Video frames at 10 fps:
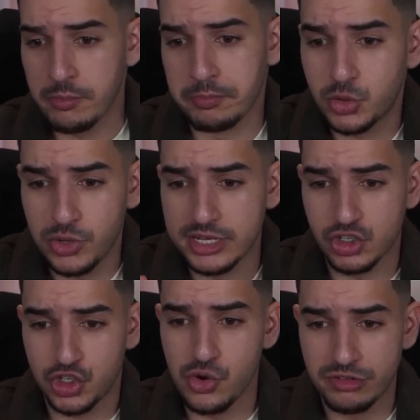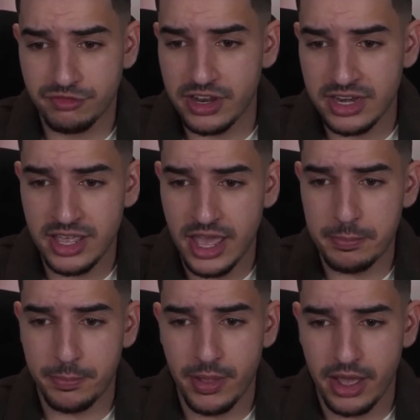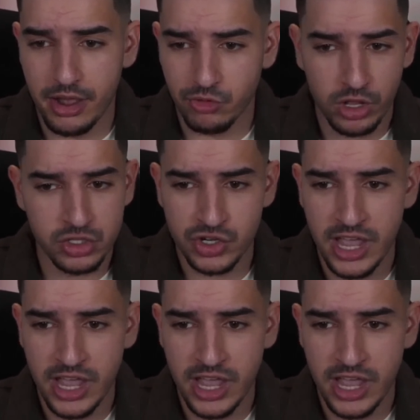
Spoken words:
between Jude, Vini, and Rodri,